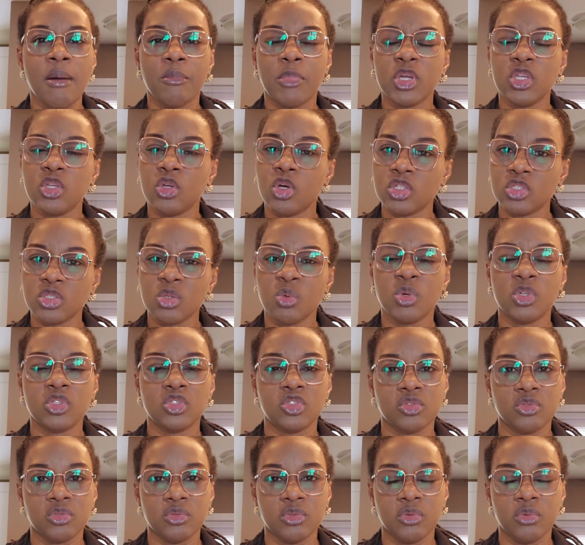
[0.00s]
But you also want
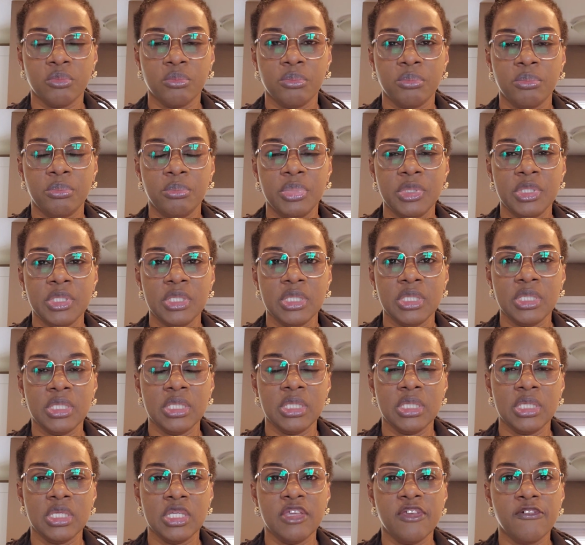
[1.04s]
to
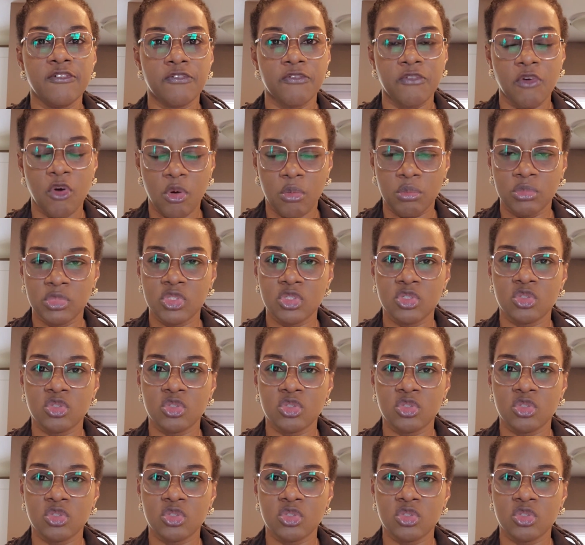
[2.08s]
be informed,